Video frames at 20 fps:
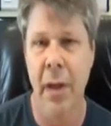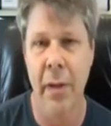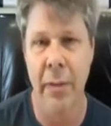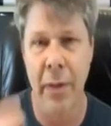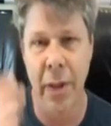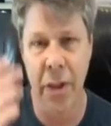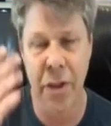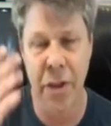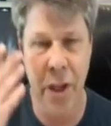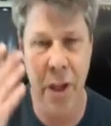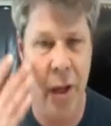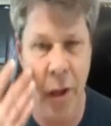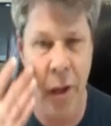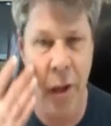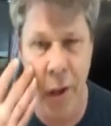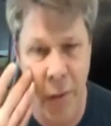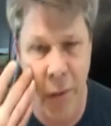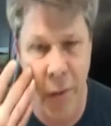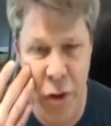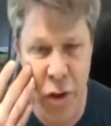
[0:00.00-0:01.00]
of a
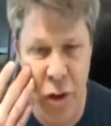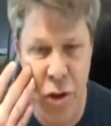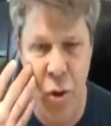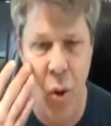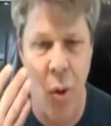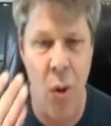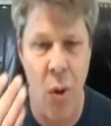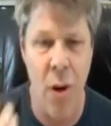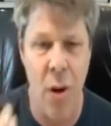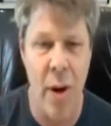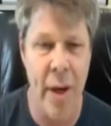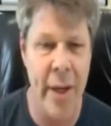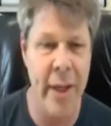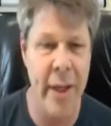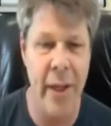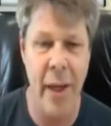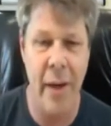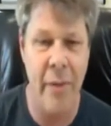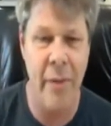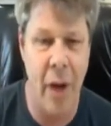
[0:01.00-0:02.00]
tear of joy,
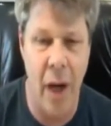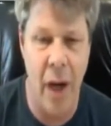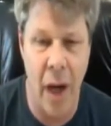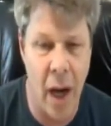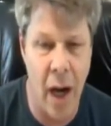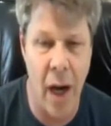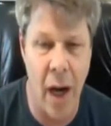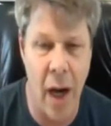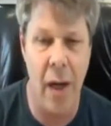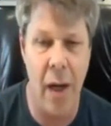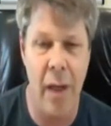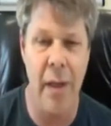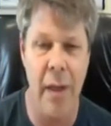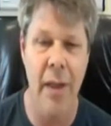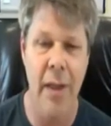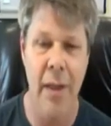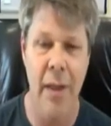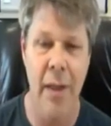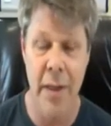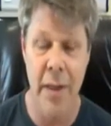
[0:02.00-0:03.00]
of a
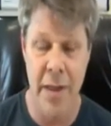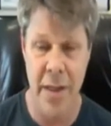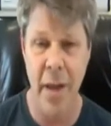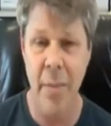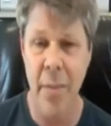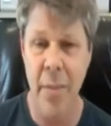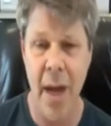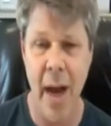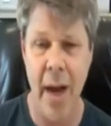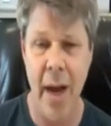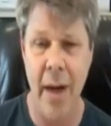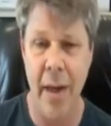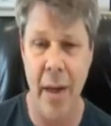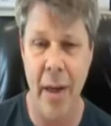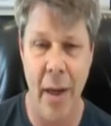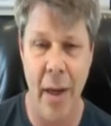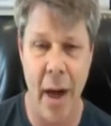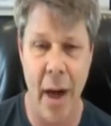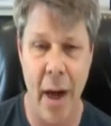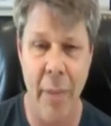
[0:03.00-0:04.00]
hug, some kind
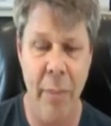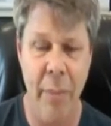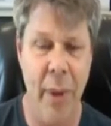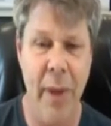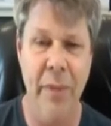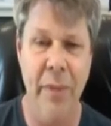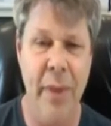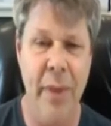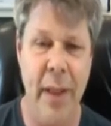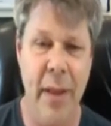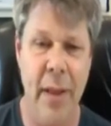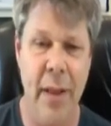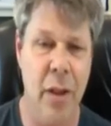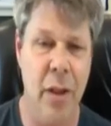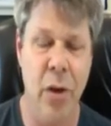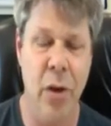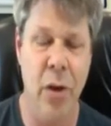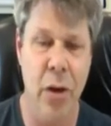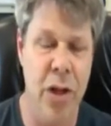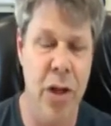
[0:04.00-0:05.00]
of uplifting and
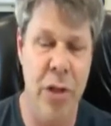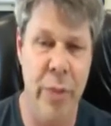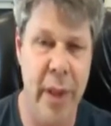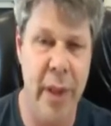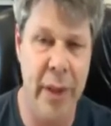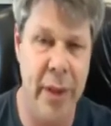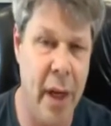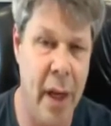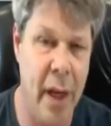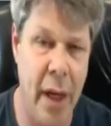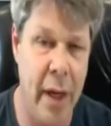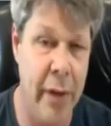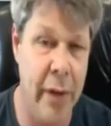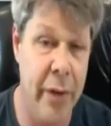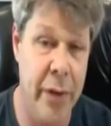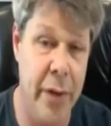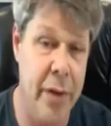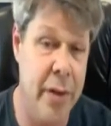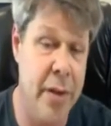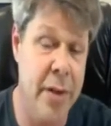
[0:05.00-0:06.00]
encouragement to
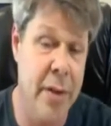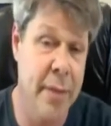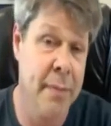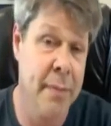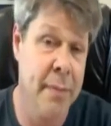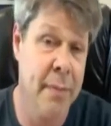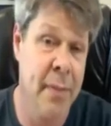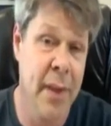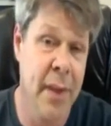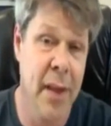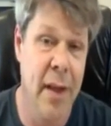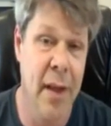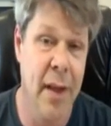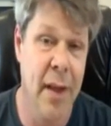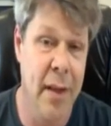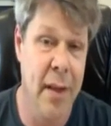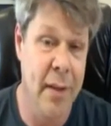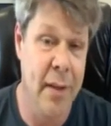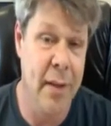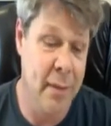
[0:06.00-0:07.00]
others.
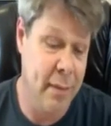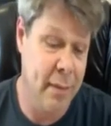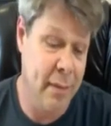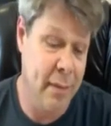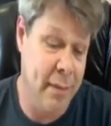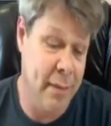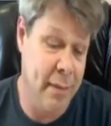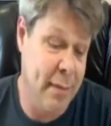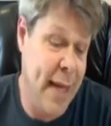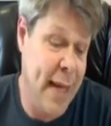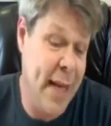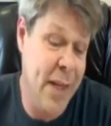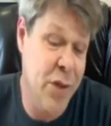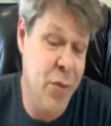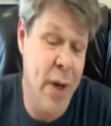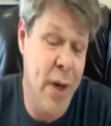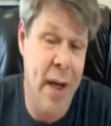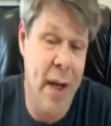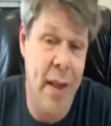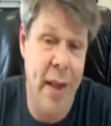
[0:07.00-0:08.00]
And
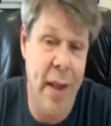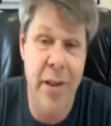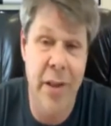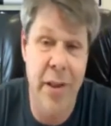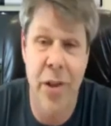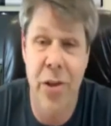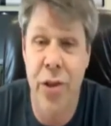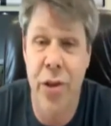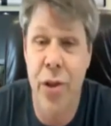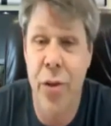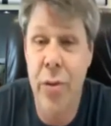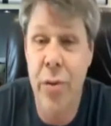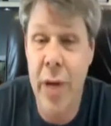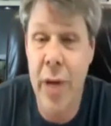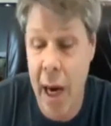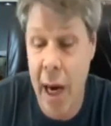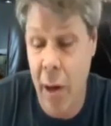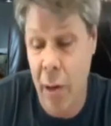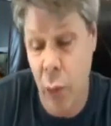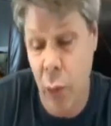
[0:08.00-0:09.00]
that's what I like to do
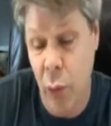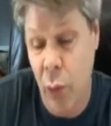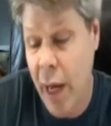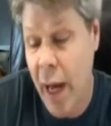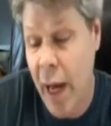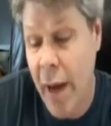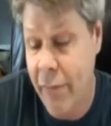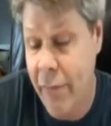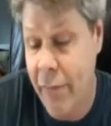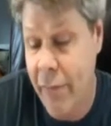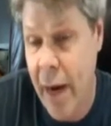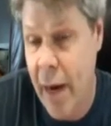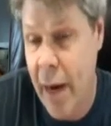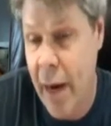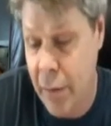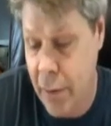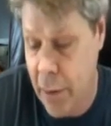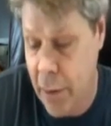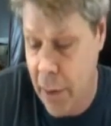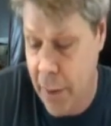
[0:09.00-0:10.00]
now. And what I
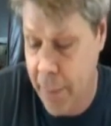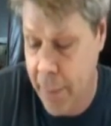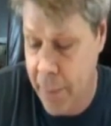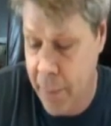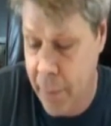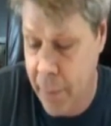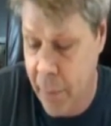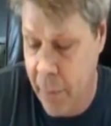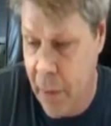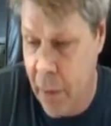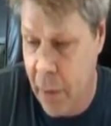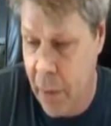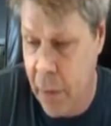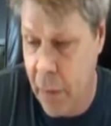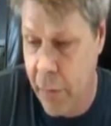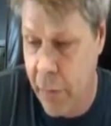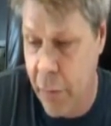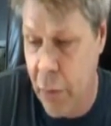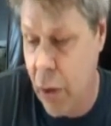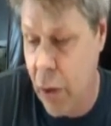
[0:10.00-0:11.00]
found
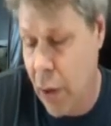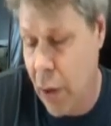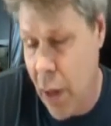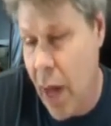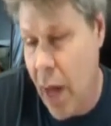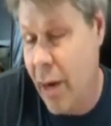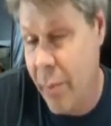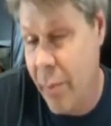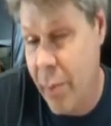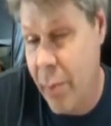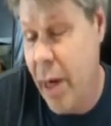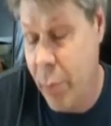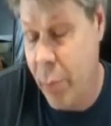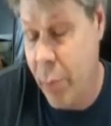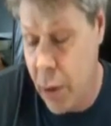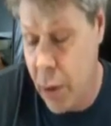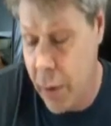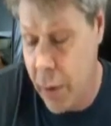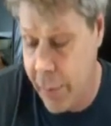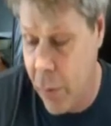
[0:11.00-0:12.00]
for a lot of
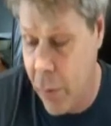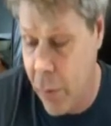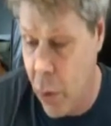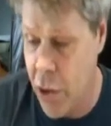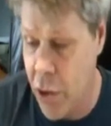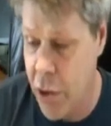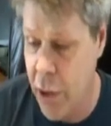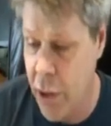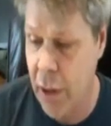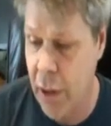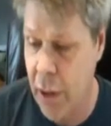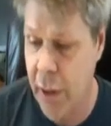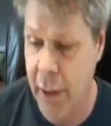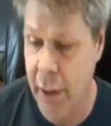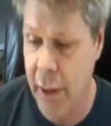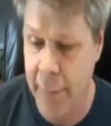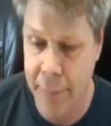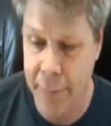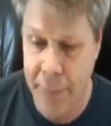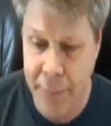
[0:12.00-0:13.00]
people,
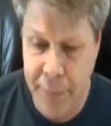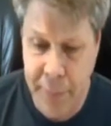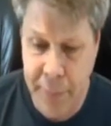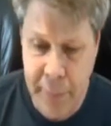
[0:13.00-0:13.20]
unfortunately,